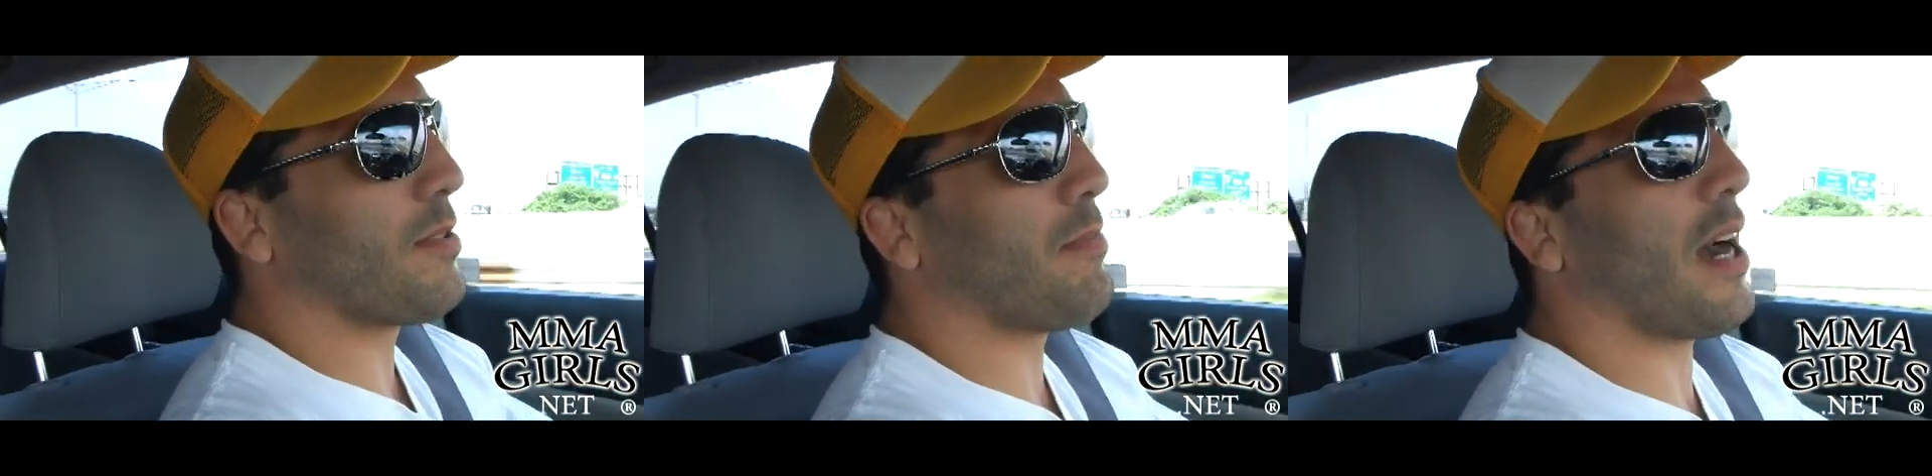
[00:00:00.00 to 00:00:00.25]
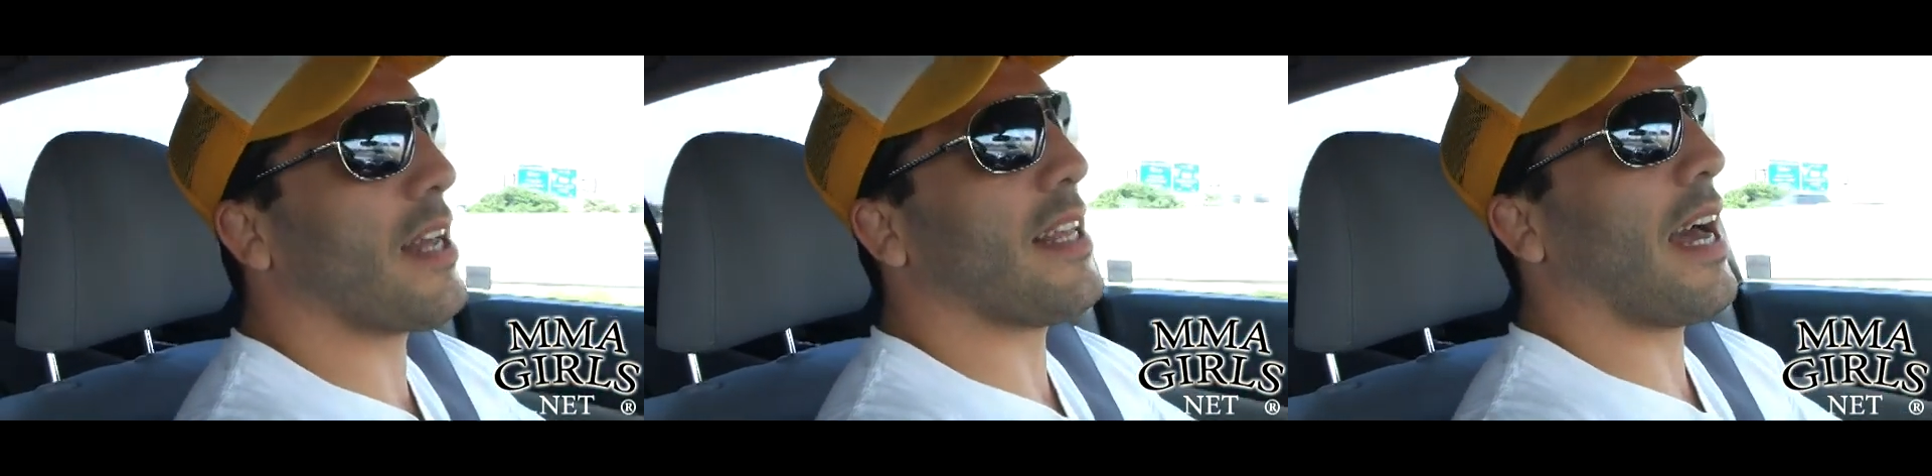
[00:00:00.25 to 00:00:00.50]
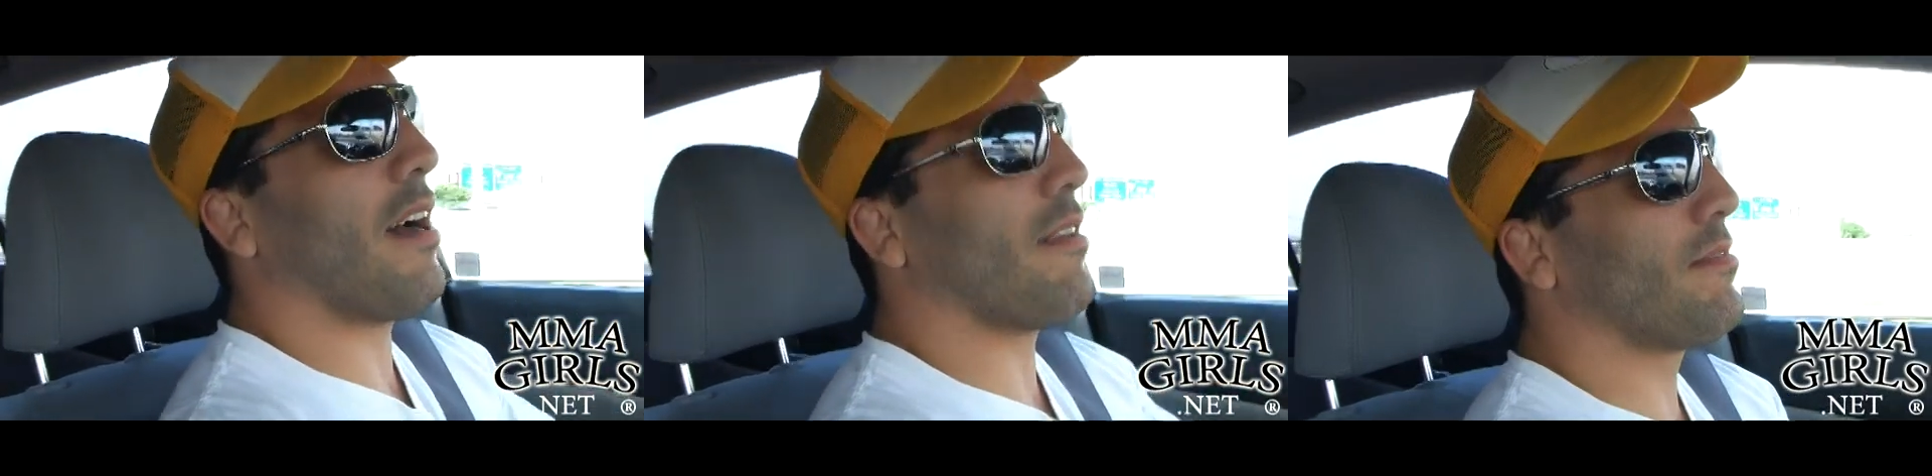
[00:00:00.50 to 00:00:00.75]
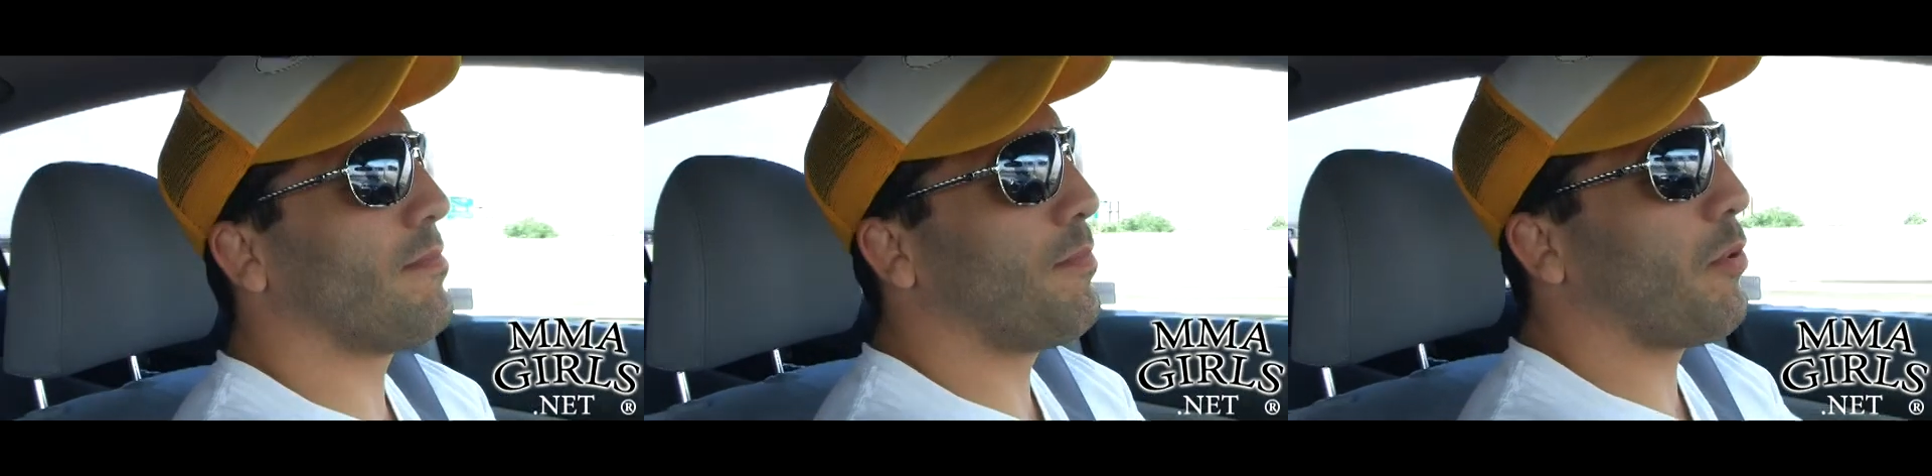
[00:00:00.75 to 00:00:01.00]
It's my town.
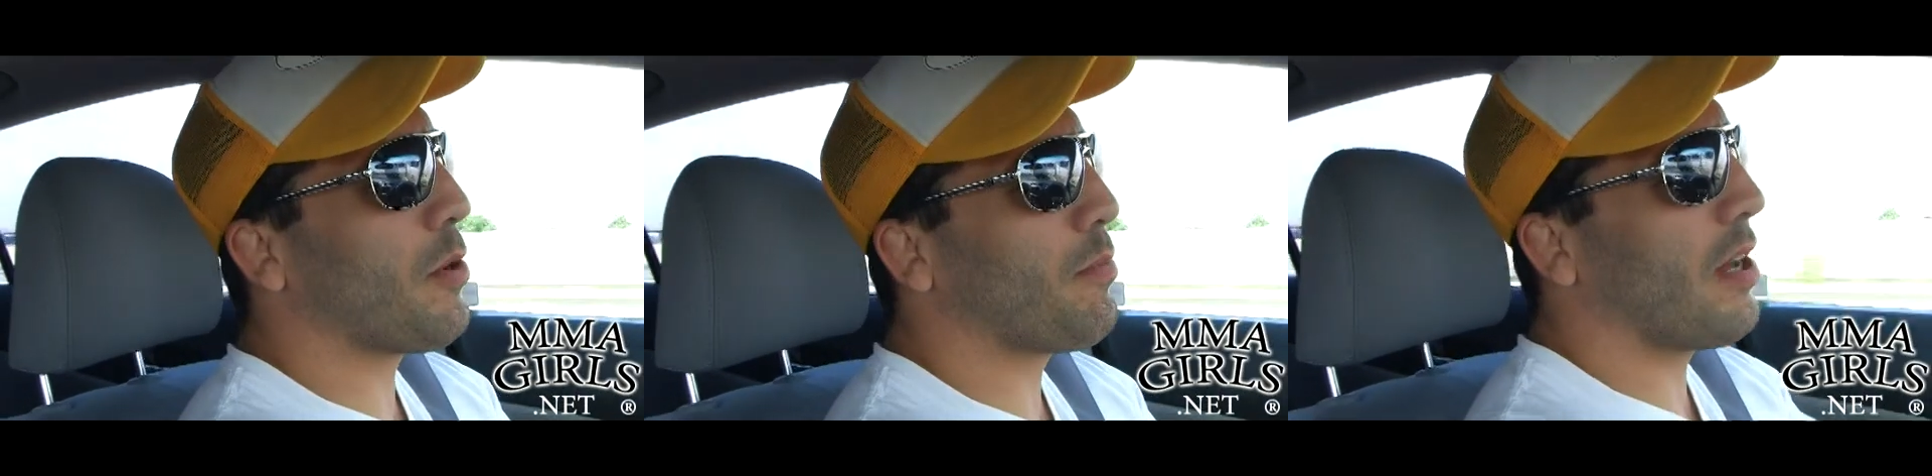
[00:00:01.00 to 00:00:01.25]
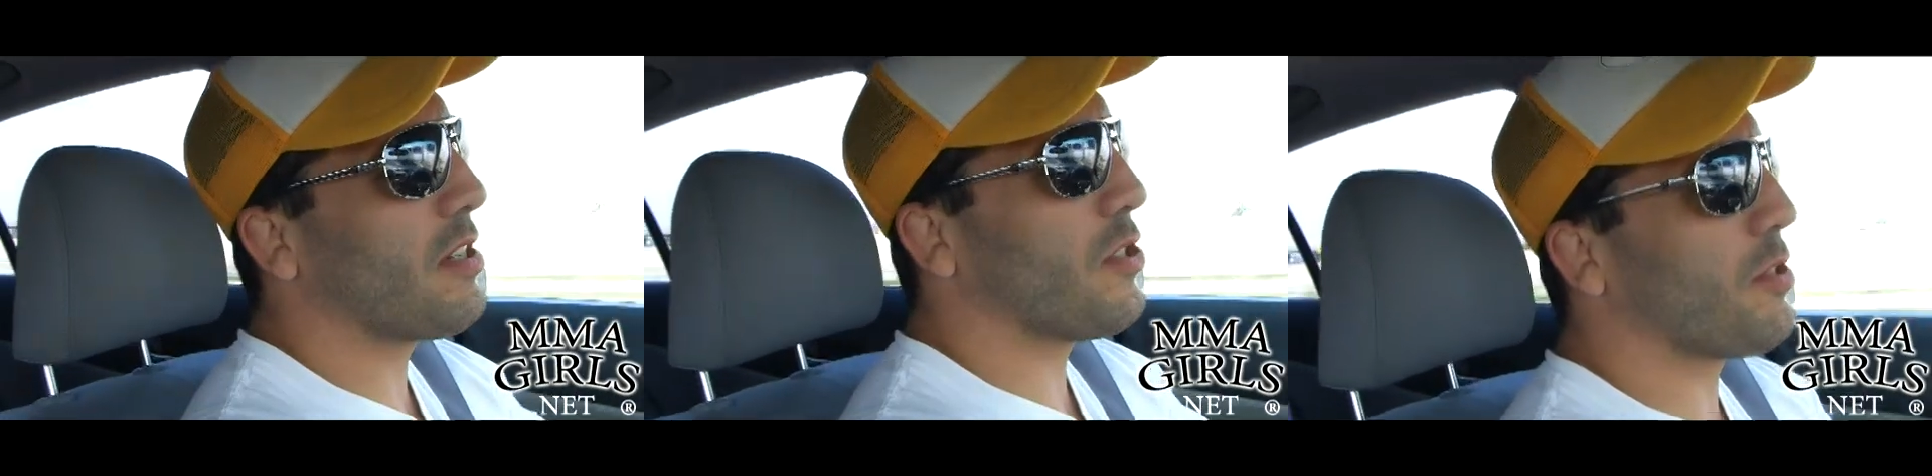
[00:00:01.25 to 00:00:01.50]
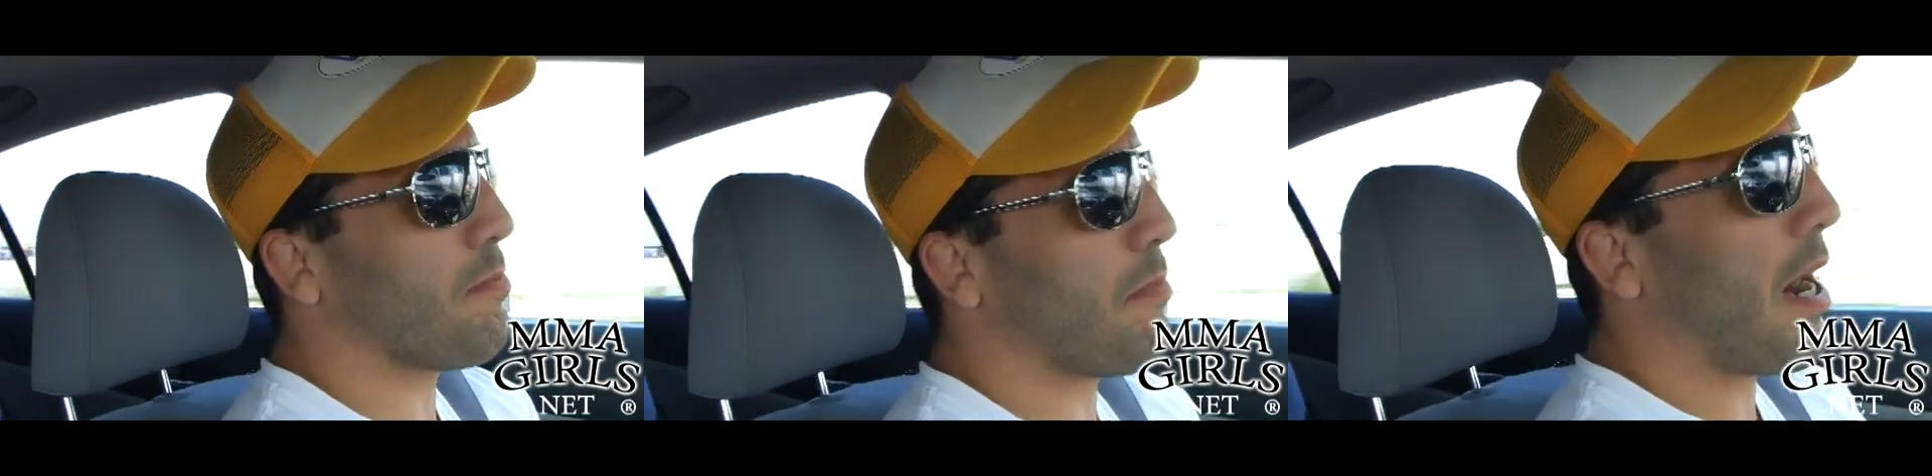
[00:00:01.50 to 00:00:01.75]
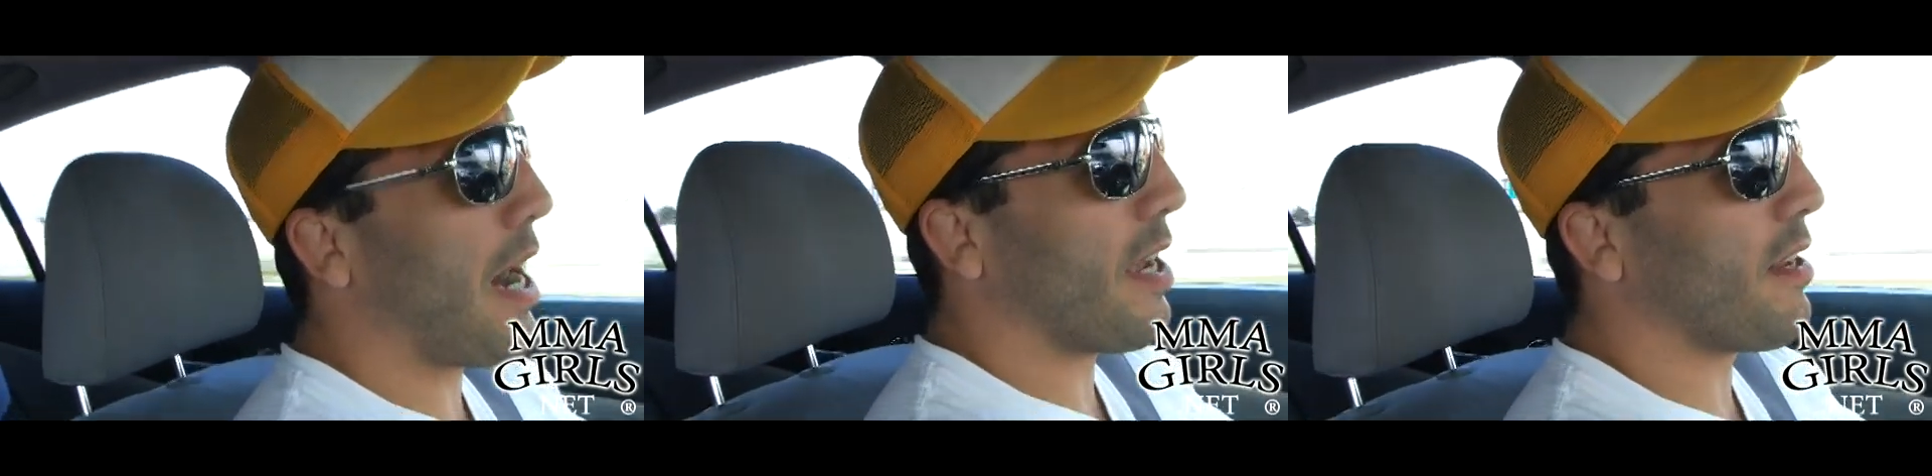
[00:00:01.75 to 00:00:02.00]
Point Pleasant's
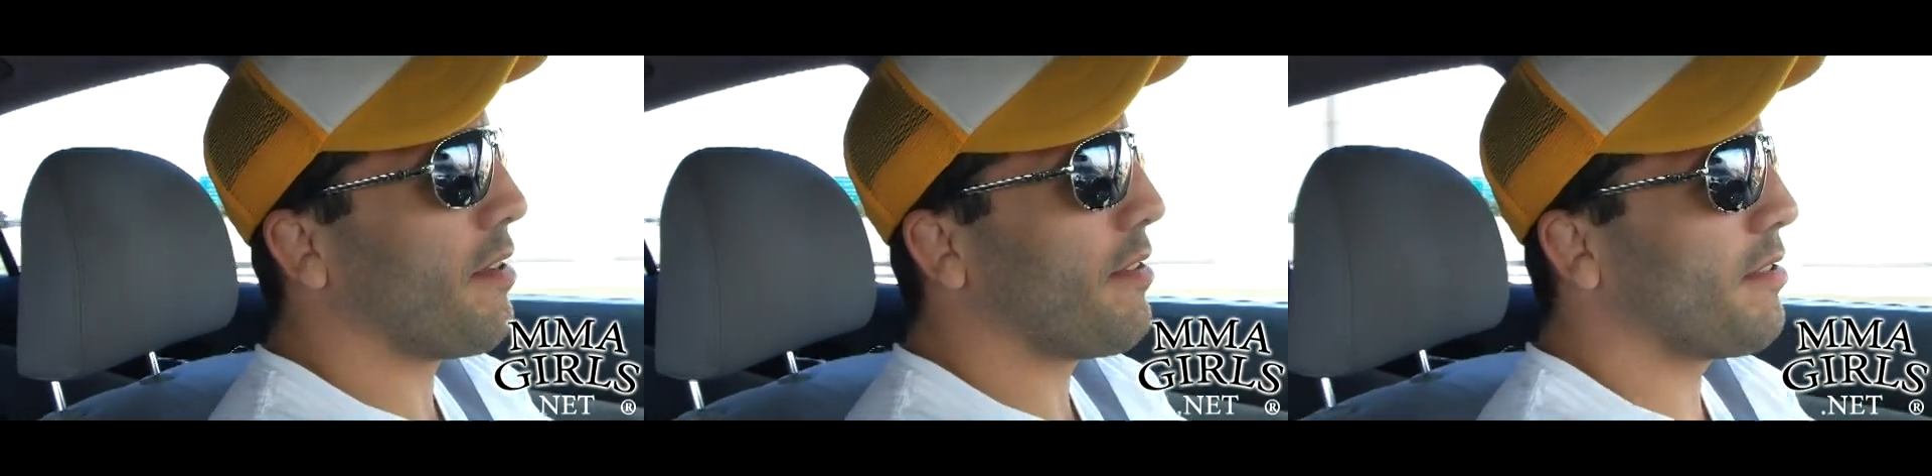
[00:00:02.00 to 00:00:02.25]
mine.